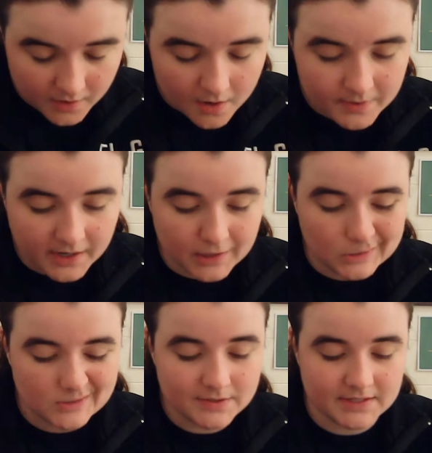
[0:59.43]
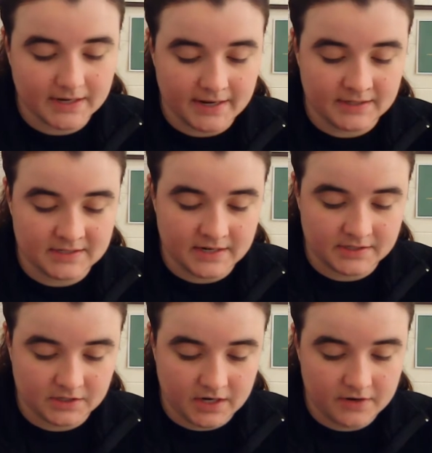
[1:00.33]
But Uncle's was a
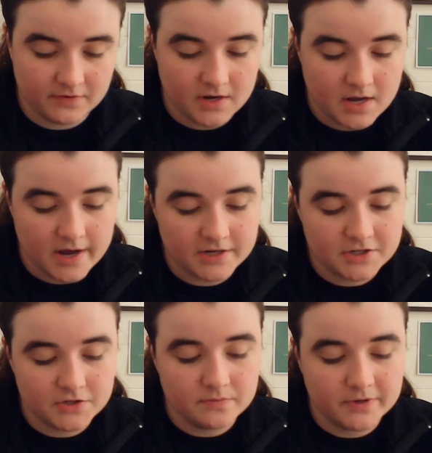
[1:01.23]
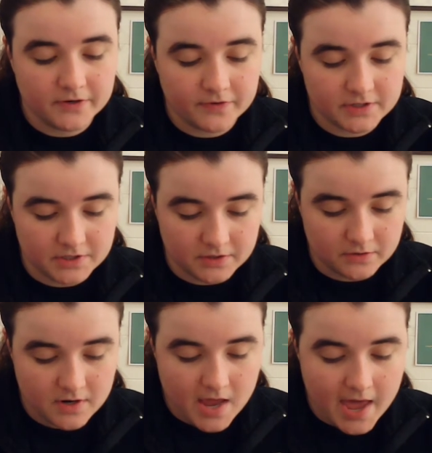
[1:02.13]
king-sized grave, a tomb built for two,
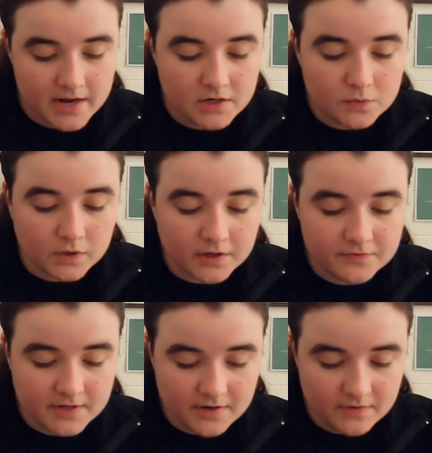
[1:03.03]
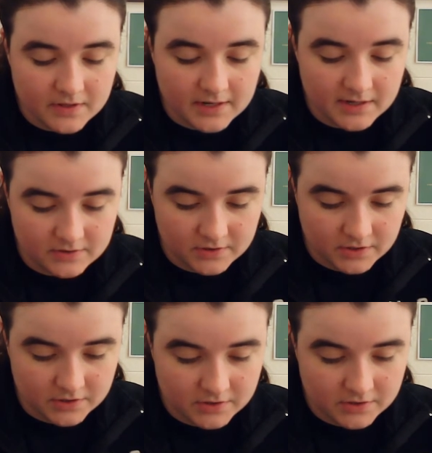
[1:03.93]
and it dwarfed even the his and hers